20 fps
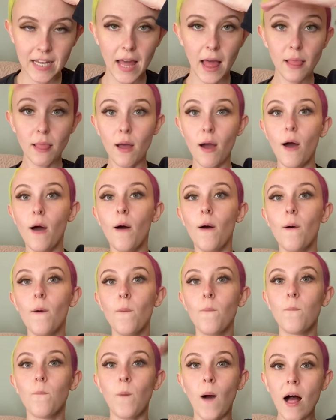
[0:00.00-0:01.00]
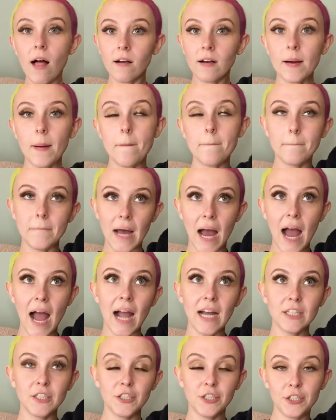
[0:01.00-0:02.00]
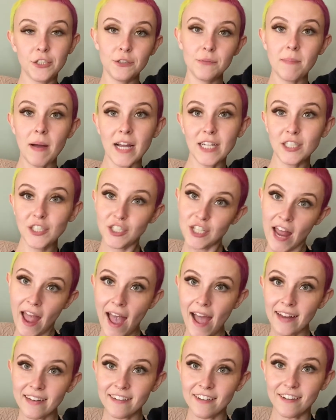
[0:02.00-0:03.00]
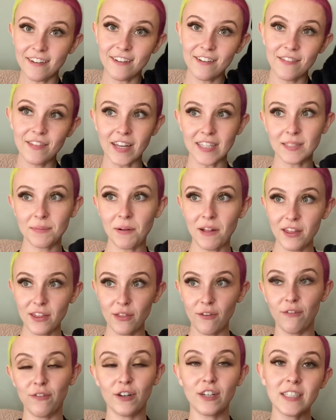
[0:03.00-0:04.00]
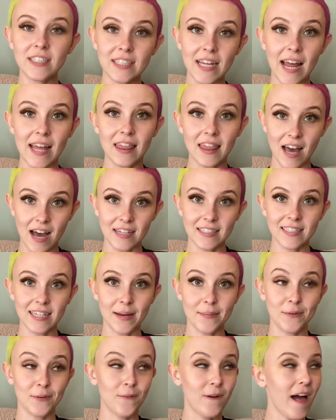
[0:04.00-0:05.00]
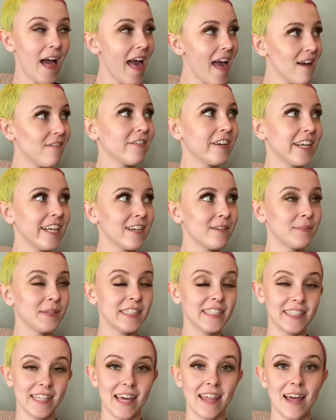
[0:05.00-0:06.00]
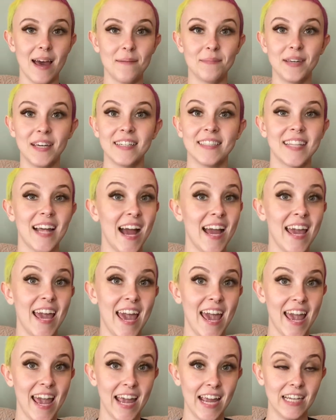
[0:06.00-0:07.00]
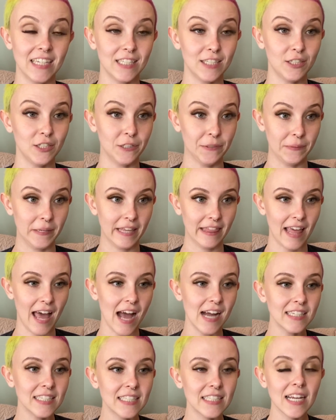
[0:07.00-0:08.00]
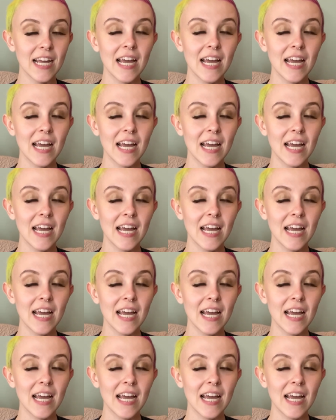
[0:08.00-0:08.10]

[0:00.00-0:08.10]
Hello, welcome back to my channel. That's probably the first and last time you will ever hear me say that because I hate doing that.